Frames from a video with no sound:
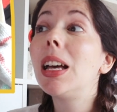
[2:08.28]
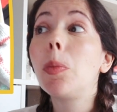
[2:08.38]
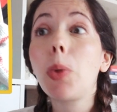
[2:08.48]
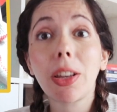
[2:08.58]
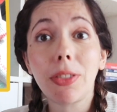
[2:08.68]

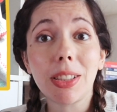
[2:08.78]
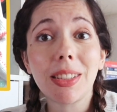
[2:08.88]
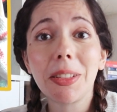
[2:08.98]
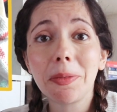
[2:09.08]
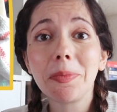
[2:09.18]

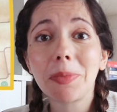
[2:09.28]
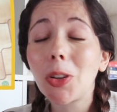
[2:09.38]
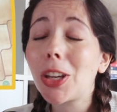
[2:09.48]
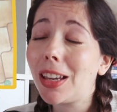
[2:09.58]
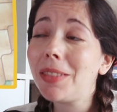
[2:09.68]
Breakfast.
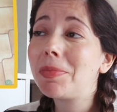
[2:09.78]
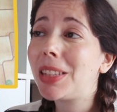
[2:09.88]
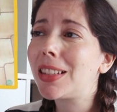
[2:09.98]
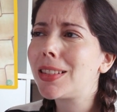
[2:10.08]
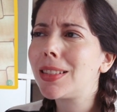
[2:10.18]
Okay,
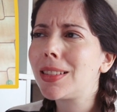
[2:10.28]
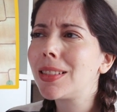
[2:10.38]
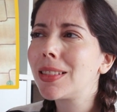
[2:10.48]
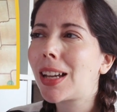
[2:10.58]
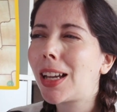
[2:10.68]

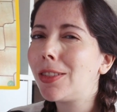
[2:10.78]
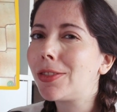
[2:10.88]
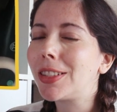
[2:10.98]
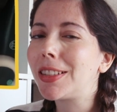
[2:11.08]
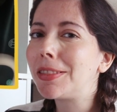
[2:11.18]
that's kind
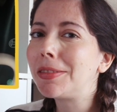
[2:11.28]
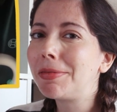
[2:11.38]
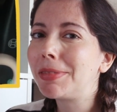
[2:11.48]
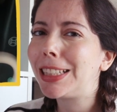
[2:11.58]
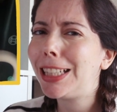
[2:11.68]
of a
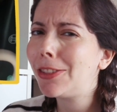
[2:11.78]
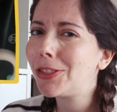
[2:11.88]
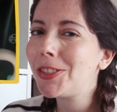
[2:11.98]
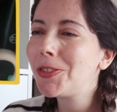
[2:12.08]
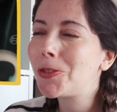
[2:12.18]

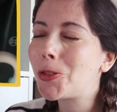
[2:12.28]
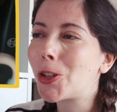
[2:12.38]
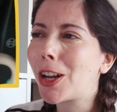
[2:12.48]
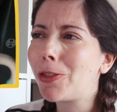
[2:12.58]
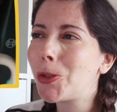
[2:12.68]
given
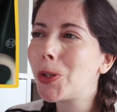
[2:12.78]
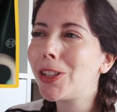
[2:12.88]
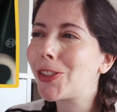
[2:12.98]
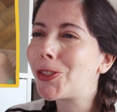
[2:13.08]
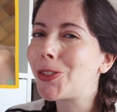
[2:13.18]
for
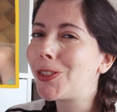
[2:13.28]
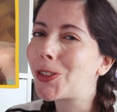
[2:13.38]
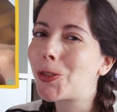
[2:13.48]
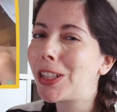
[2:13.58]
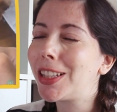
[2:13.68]
everyone,
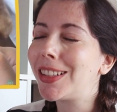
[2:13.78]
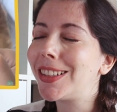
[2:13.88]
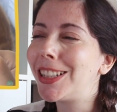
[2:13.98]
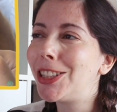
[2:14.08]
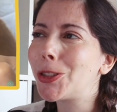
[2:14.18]
not really
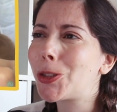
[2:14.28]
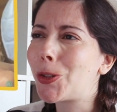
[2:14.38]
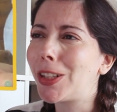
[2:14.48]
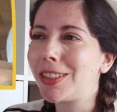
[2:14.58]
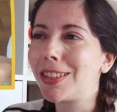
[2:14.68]
an
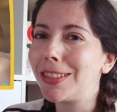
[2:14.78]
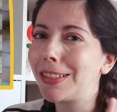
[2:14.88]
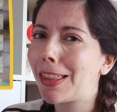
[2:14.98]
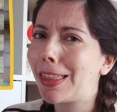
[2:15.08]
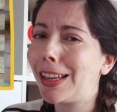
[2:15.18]
illustrator
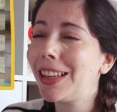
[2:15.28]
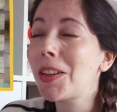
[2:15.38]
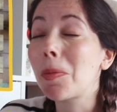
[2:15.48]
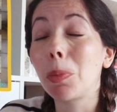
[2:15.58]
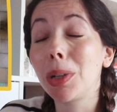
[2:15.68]
thing,
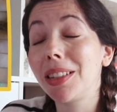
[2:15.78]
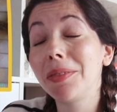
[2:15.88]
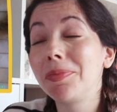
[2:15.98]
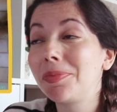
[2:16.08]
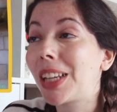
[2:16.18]
but
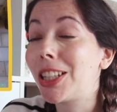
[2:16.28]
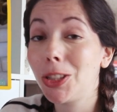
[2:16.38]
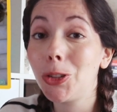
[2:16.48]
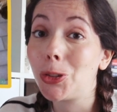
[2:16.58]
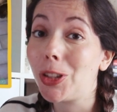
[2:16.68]
I
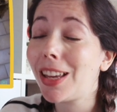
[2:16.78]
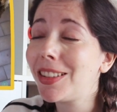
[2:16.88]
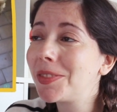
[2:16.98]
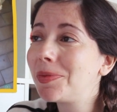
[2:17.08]
still do that.